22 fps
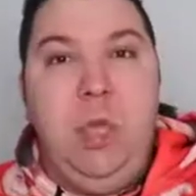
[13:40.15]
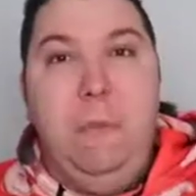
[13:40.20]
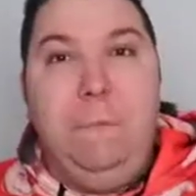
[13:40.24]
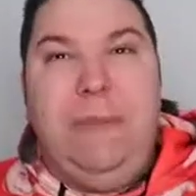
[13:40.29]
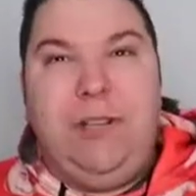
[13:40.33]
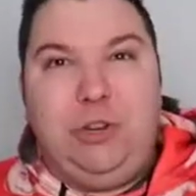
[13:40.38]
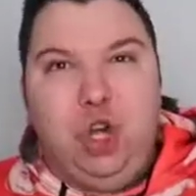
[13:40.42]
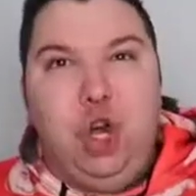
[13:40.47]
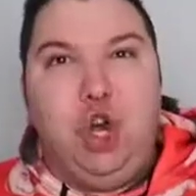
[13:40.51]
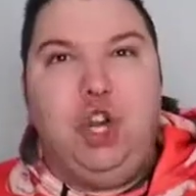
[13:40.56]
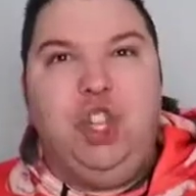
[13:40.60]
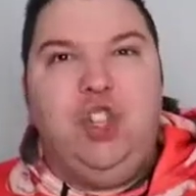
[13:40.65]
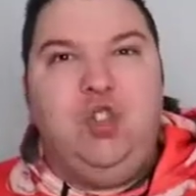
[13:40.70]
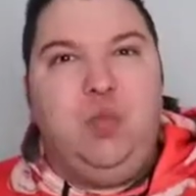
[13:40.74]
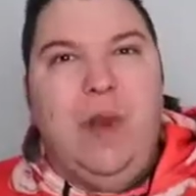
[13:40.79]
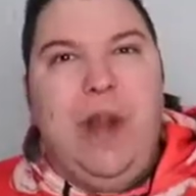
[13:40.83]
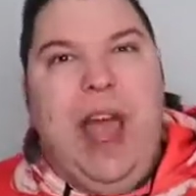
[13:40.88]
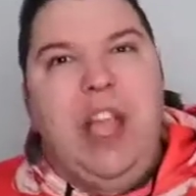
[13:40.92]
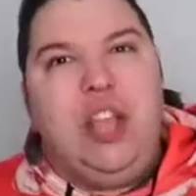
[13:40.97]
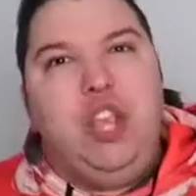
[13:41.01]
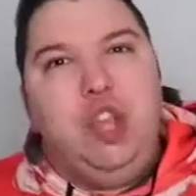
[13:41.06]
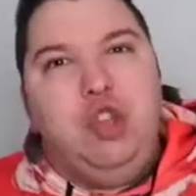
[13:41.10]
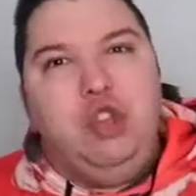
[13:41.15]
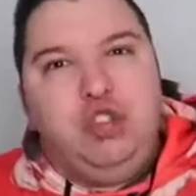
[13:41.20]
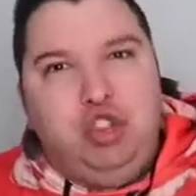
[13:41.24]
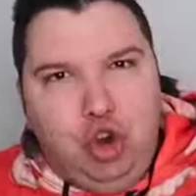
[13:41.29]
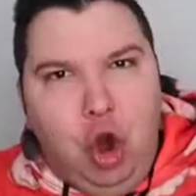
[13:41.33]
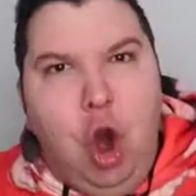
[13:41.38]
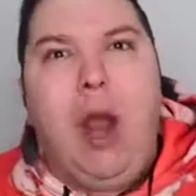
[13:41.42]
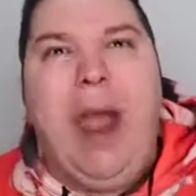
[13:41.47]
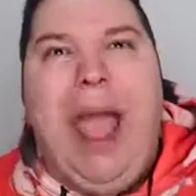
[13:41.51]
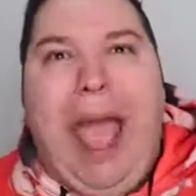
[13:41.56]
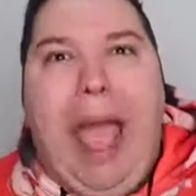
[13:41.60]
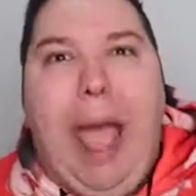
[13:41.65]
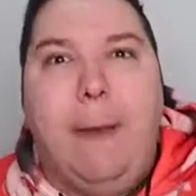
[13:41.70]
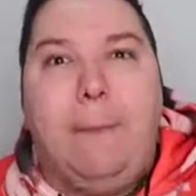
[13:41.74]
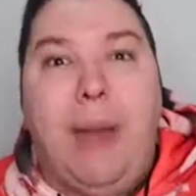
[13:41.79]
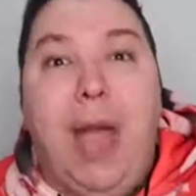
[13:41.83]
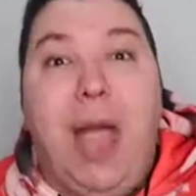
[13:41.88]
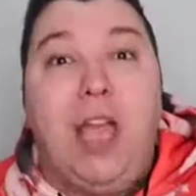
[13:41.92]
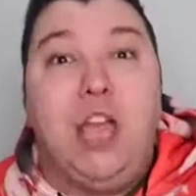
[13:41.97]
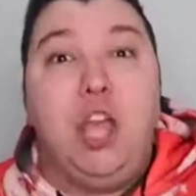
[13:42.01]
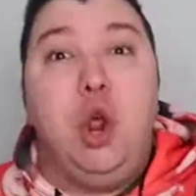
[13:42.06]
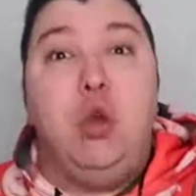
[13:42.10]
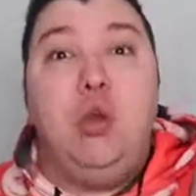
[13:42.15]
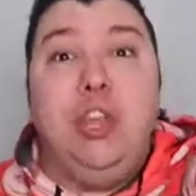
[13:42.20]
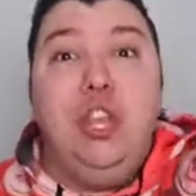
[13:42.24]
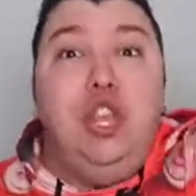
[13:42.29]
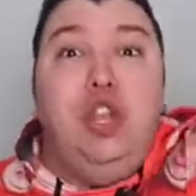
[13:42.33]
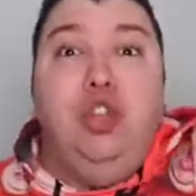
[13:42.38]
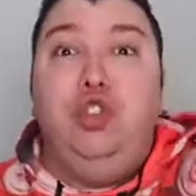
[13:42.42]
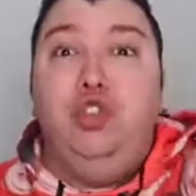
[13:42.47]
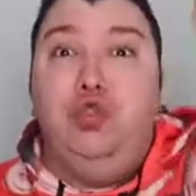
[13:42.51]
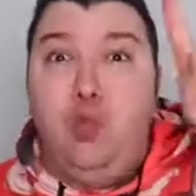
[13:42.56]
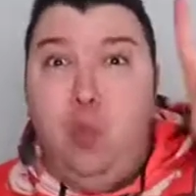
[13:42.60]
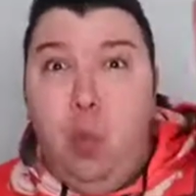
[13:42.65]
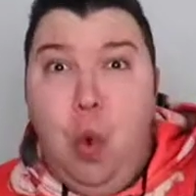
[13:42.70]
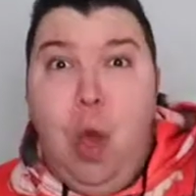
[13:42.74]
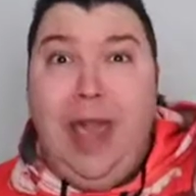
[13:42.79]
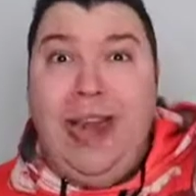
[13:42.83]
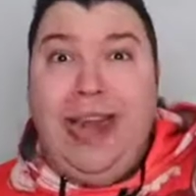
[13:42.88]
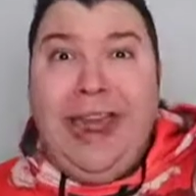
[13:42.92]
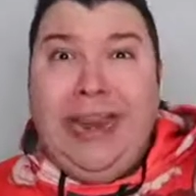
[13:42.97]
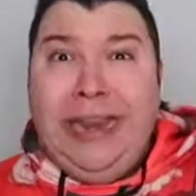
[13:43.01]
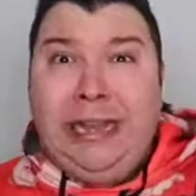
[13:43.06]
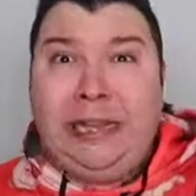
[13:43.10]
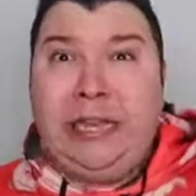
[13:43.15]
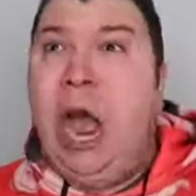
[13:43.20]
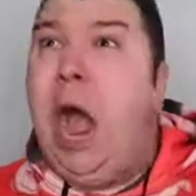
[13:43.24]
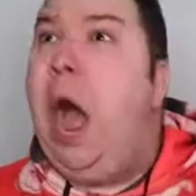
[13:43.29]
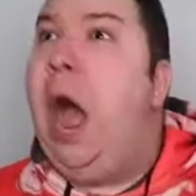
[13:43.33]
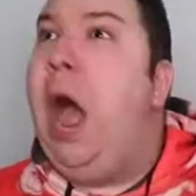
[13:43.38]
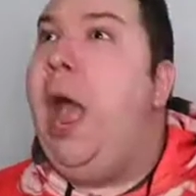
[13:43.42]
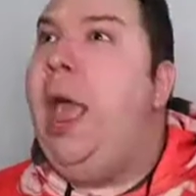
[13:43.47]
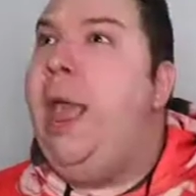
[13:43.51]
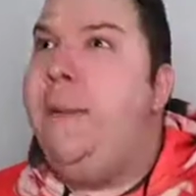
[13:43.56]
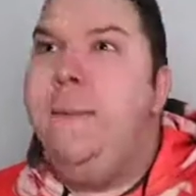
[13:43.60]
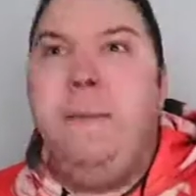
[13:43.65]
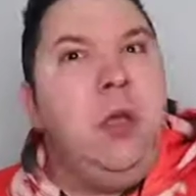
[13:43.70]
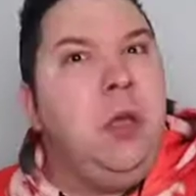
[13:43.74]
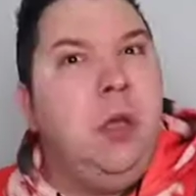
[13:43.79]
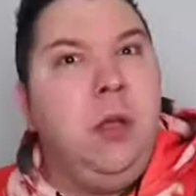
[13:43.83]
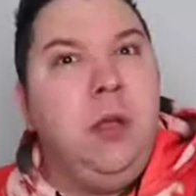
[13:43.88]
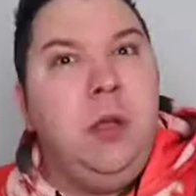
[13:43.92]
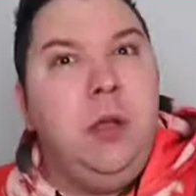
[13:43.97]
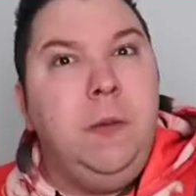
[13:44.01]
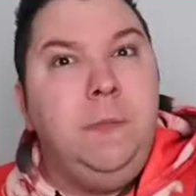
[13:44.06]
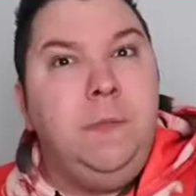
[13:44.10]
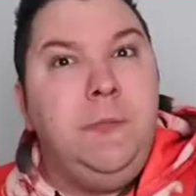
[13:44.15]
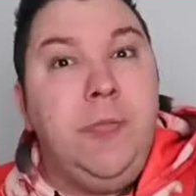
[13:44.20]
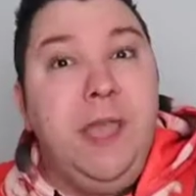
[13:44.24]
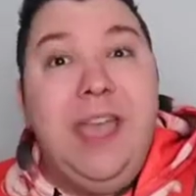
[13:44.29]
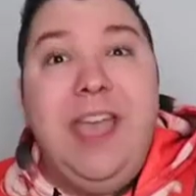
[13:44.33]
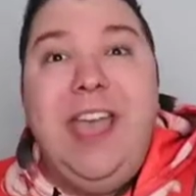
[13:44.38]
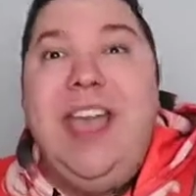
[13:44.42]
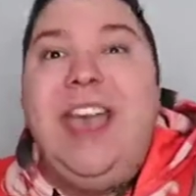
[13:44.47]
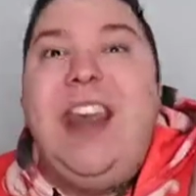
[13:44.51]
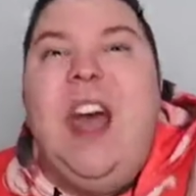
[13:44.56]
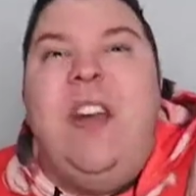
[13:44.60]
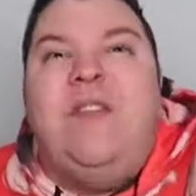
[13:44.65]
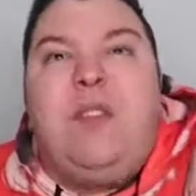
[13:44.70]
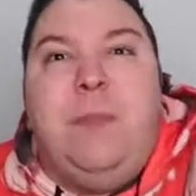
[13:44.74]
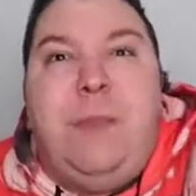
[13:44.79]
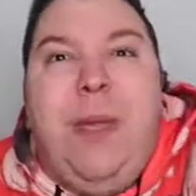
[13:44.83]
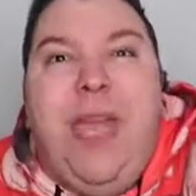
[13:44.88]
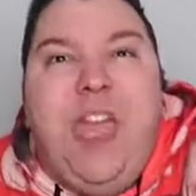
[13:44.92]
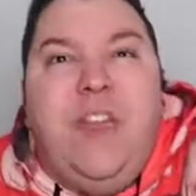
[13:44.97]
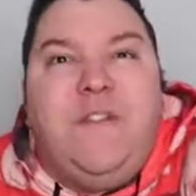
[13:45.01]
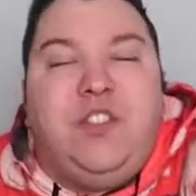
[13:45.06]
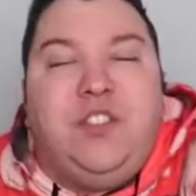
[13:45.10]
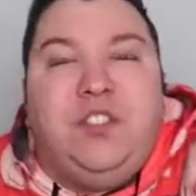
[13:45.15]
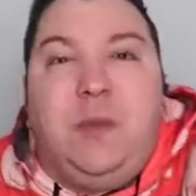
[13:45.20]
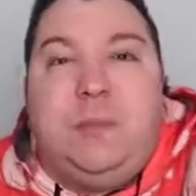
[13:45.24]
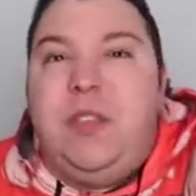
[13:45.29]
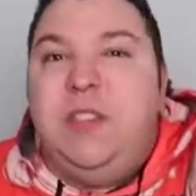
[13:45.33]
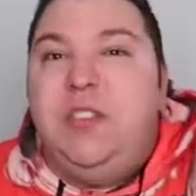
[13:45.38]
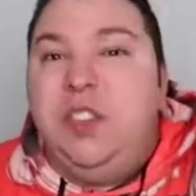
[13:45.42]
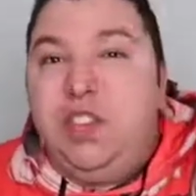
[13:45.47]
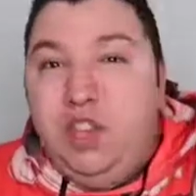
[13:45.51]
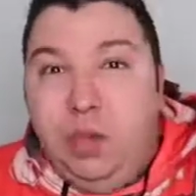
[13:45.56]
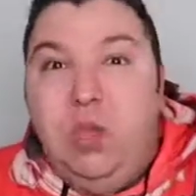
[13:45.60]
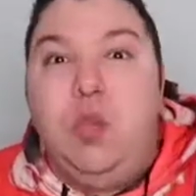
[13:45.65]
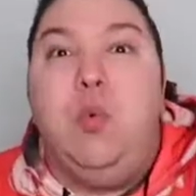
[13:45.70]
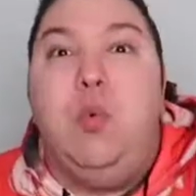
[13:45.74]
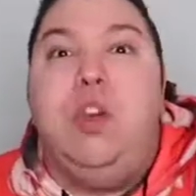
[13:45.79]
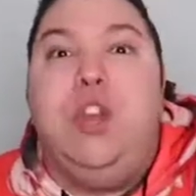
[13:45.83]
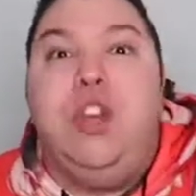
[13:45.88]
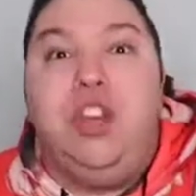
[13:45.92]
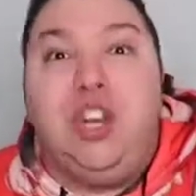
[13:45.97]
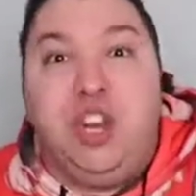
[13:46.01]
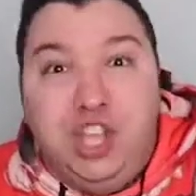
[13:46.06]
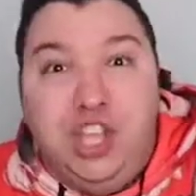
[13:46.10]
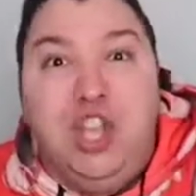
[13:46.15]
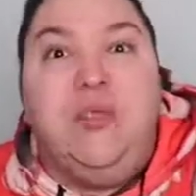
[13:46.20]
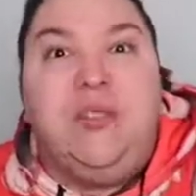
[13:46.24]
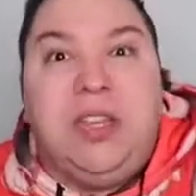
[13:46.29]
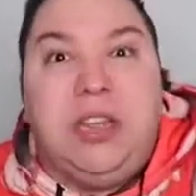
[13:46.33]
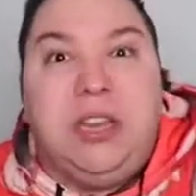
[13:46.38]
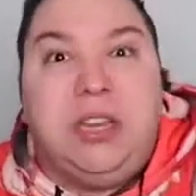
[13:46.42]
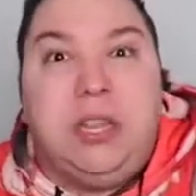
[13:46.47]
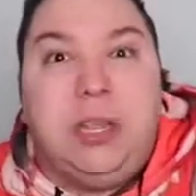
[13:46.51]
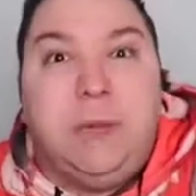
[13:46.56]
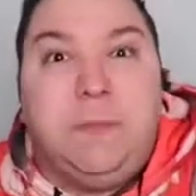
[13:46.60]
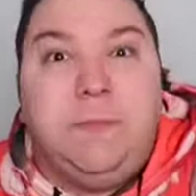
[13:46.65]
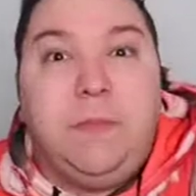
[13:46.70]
McDonald's, when I use your app, I can only use one at a time, and I have to pay for something to, in order to use it.